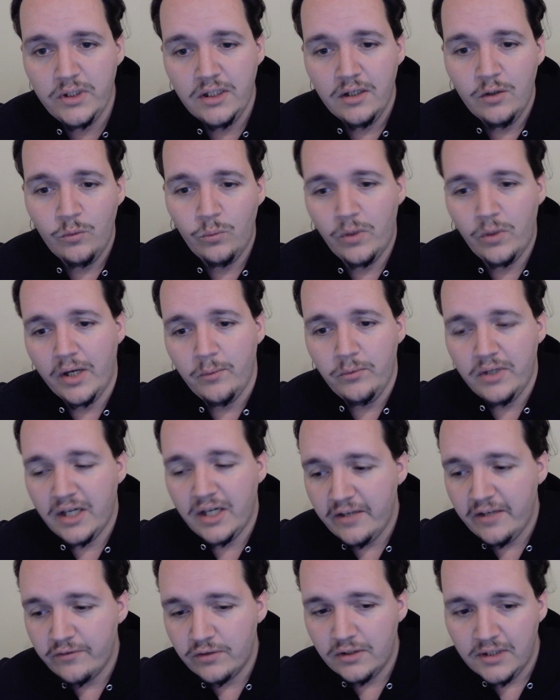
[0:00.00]
Why would I
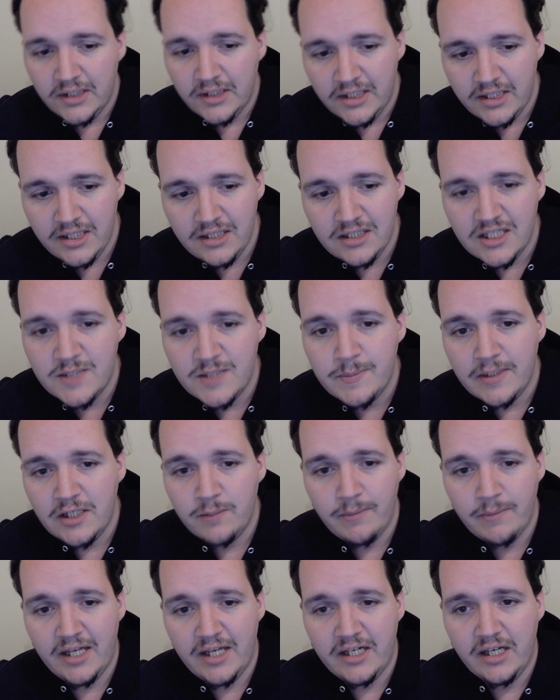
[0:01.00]
ever need to spend
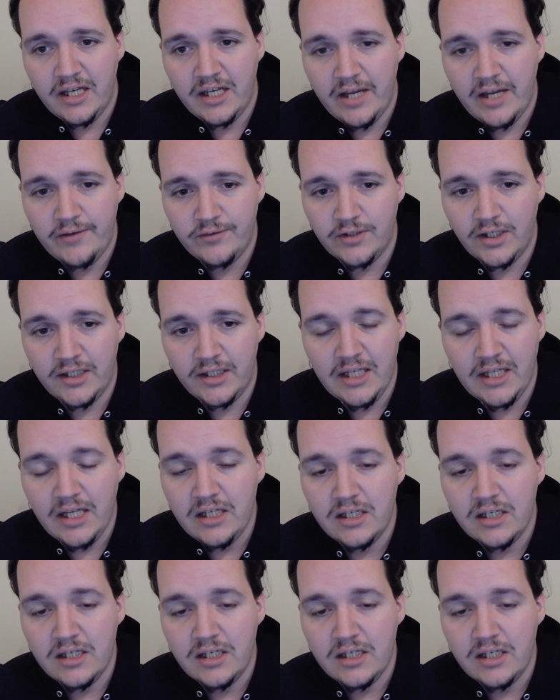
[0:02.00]
mana ever again?